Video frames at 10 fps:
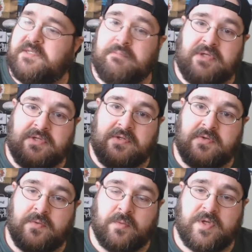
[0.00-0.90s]
which has
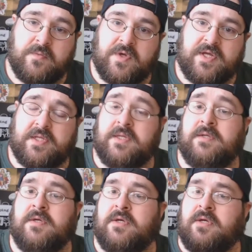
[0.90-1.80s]
been
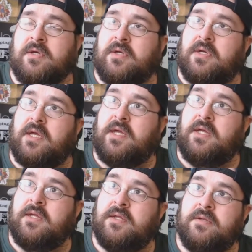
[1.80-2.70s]
rewicked
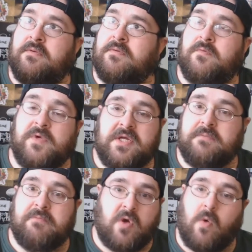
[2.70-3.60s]
and
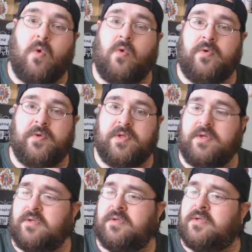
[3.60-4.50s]

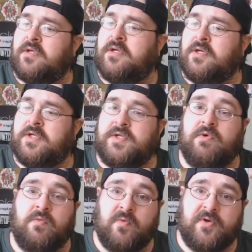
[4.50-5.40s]
recoiled
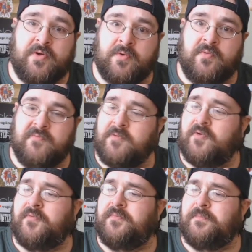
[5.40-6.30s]
to a 1
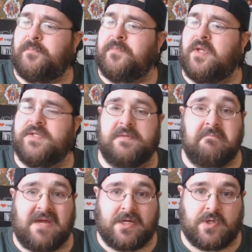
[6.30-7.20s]
ohm. It's a
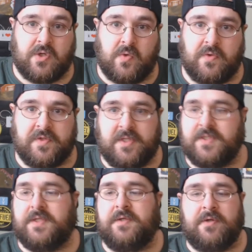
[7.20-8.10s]
microcoil
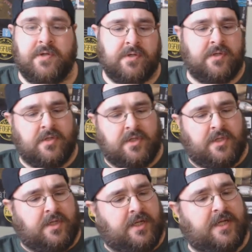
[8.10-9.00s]
that's in there.
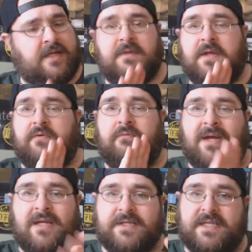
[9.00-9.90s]
And I have that
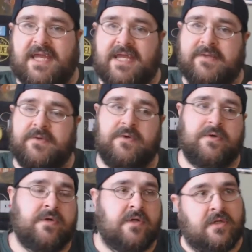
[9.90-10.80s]
on my
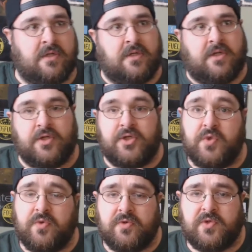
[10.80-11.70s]
Taylor
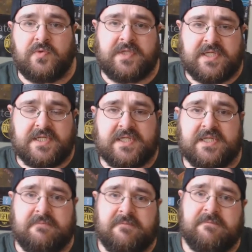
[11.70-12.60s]
Dual
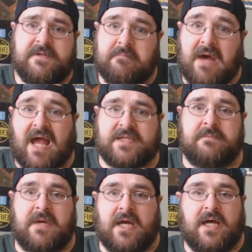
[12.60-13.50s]
26650
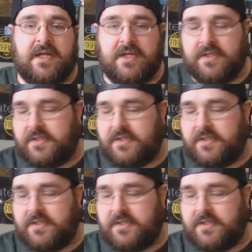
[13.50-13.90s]
box mod.